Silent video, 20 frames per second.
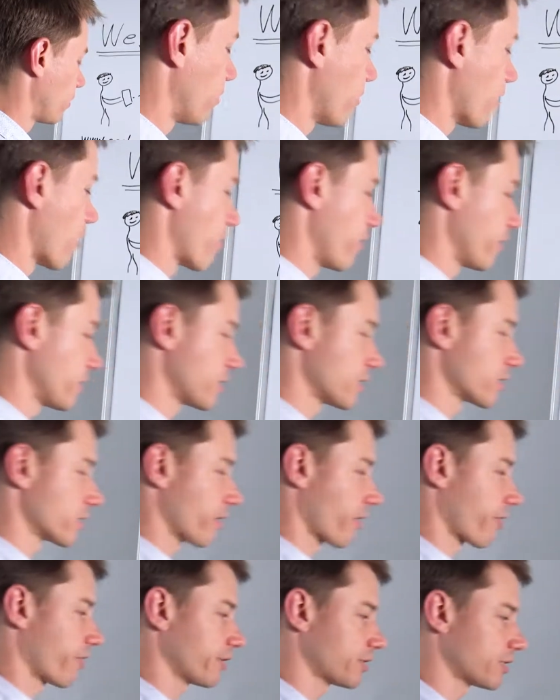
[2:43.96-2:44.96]
This is
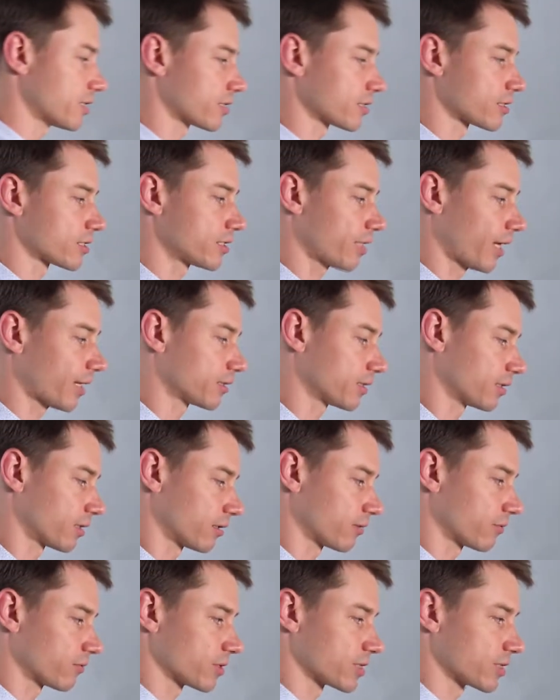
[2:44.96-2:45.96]
a
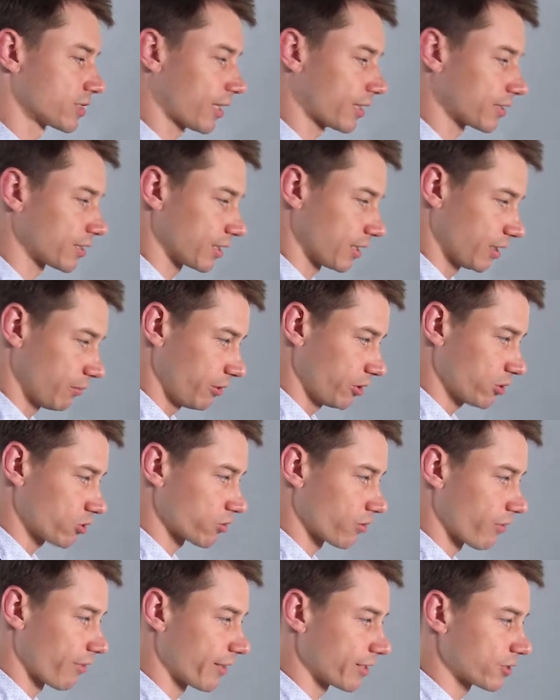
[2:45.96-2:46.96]
static
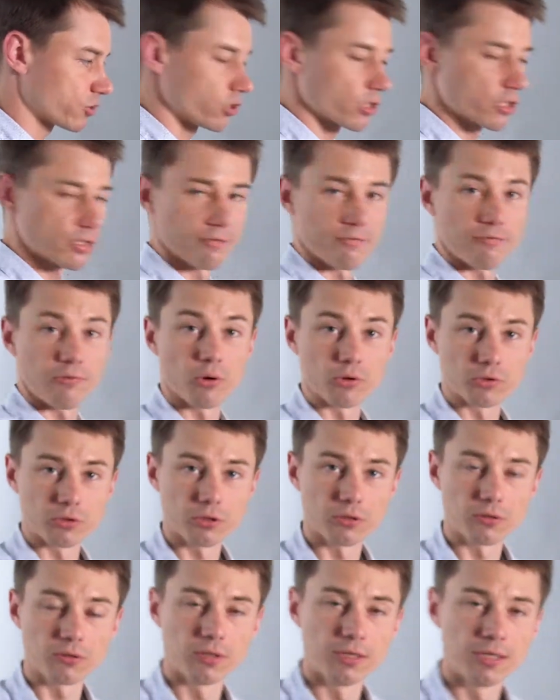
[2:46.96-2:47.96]
image. That's just the
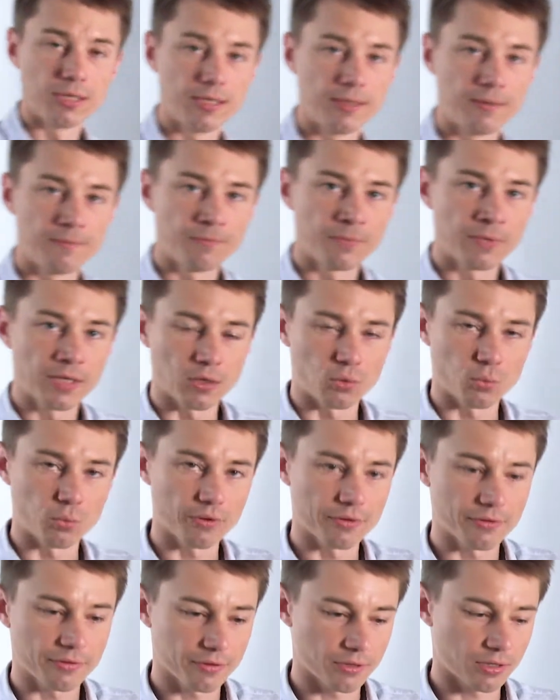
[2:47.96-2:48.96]
photo.
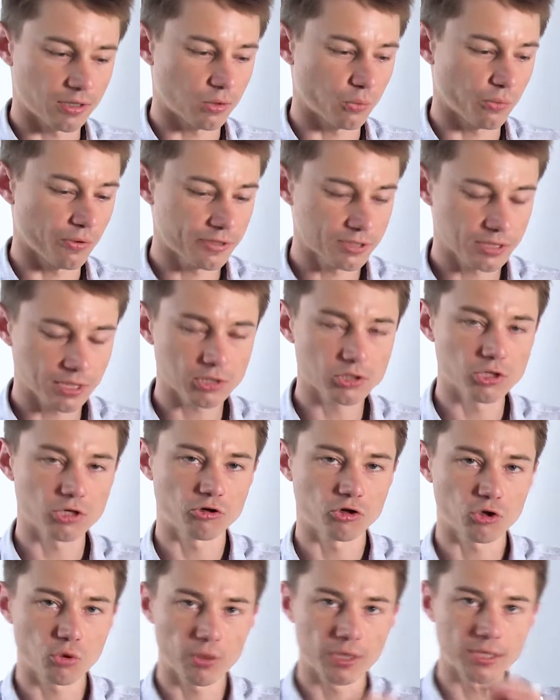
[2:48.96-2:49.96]
With such a
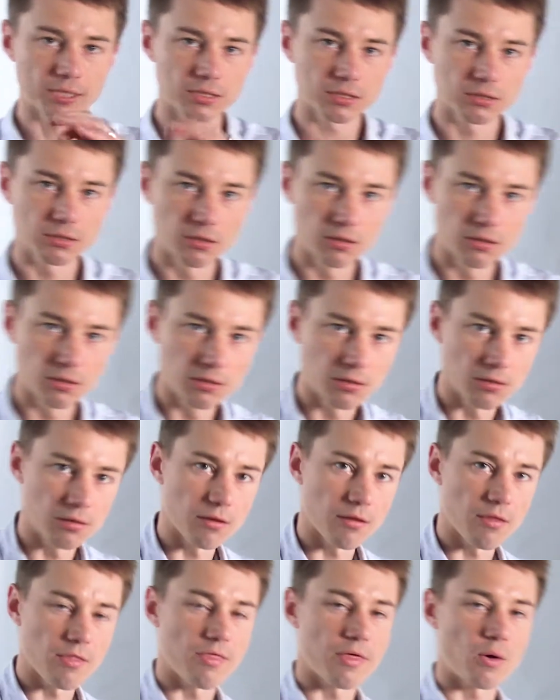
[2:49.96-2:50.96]
request,
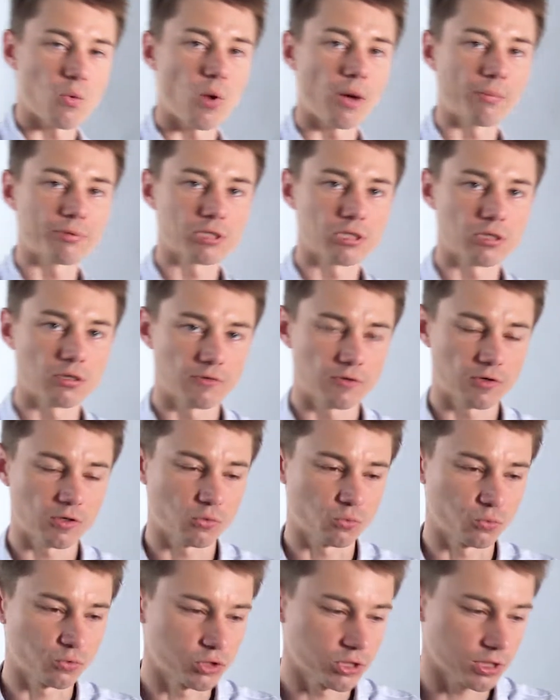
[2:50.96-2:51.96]
the web server
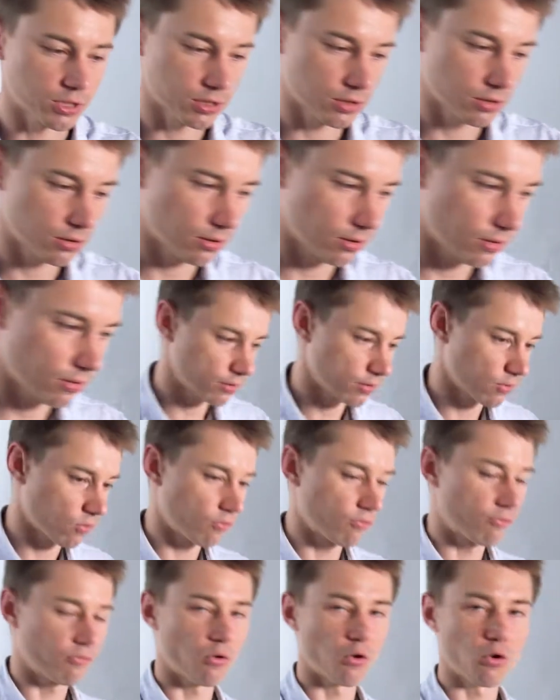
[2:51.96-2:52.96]
will just
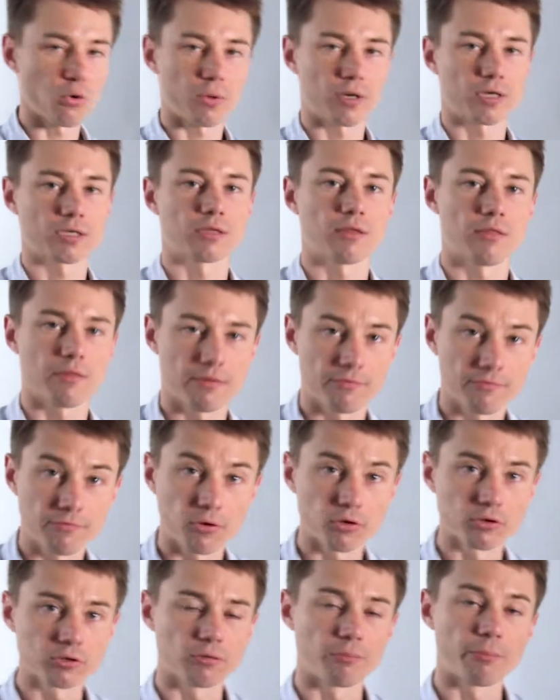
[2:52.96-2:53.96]
forward the
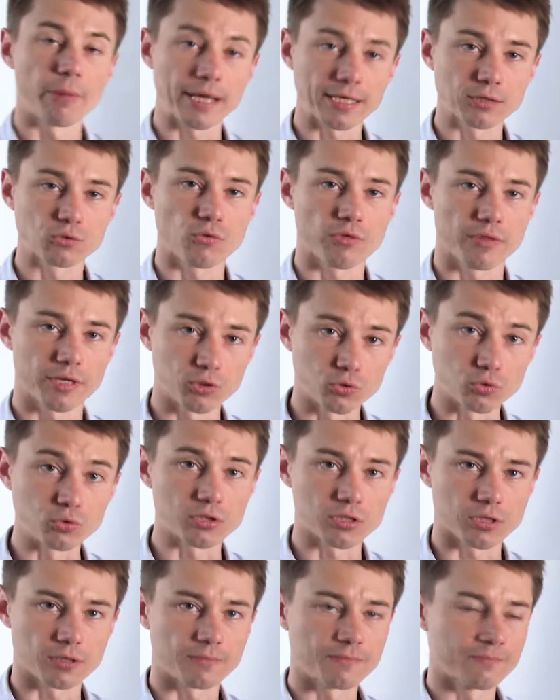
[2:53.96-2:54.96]
photo back to the
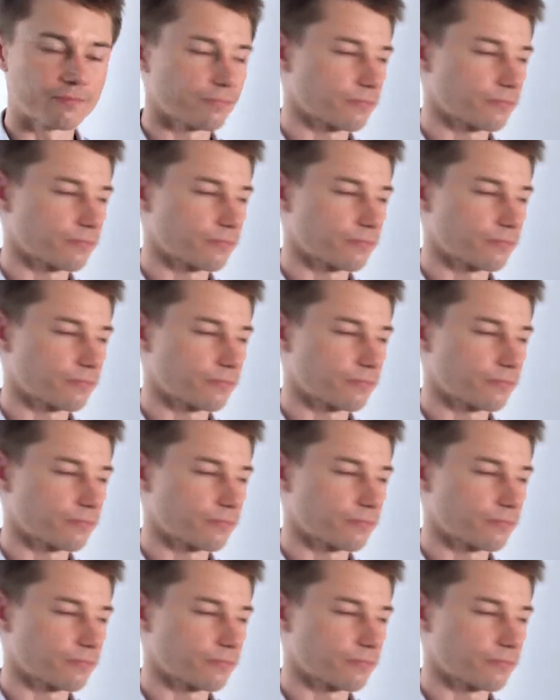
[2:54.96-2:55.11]
user.